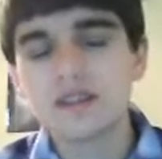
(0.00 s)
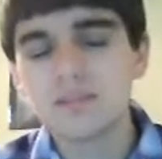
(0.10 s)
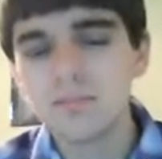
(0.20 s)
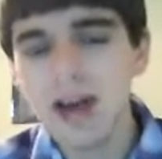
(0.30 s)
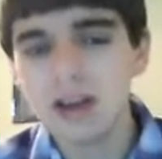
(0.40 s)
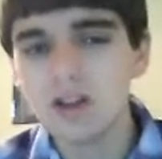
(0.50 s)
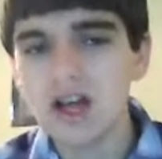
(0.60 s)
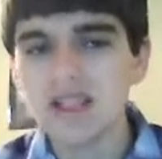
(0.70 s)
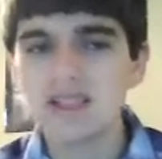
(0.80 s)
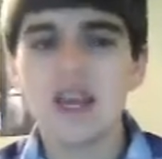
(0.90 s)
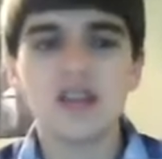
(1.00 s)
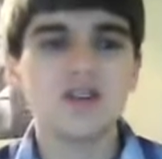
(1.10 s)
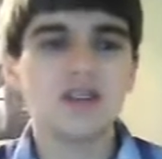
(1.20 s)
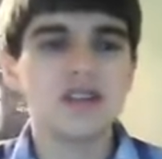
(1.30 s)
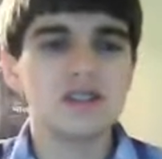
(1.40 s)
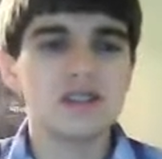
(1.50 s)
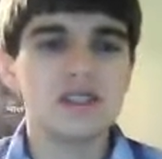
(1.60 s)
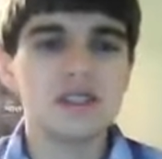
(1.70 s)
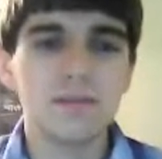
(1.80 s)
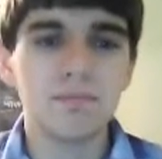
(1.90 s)
Battle Los Angeles
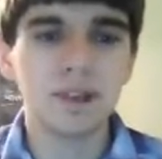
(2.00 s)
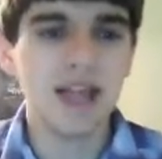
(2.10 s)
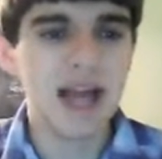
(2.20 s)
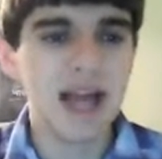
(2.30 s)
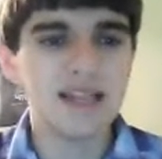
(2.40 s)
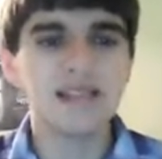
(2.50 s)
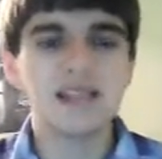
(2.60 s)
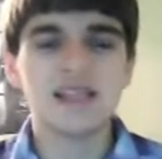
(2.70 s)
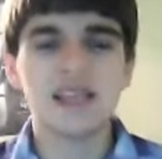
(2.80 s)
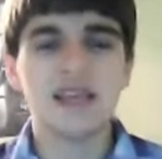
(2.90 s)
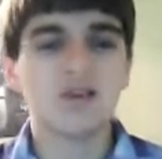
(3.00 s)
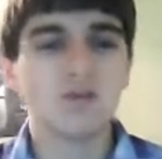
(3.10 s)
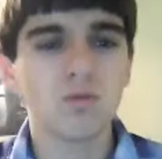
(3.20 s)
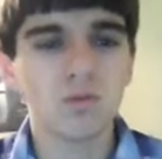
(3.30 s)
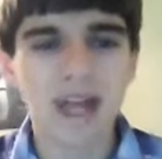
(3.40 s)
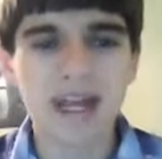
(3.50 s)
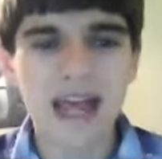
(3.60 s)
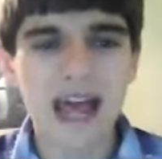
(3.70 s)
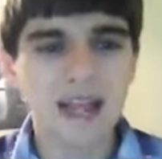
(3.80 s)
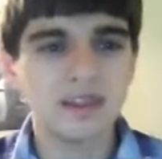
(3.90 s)
is a blast, it's a great
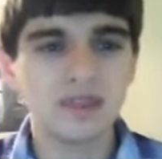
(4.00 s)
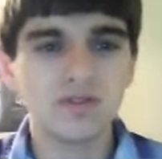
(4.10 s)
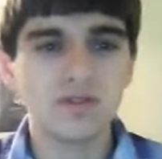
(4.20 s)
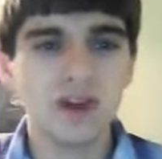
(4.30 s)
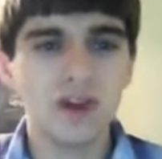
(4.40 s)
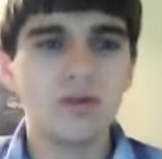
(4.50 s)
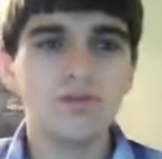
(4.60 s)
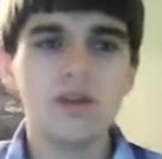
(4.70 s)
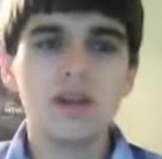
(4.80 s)
action film,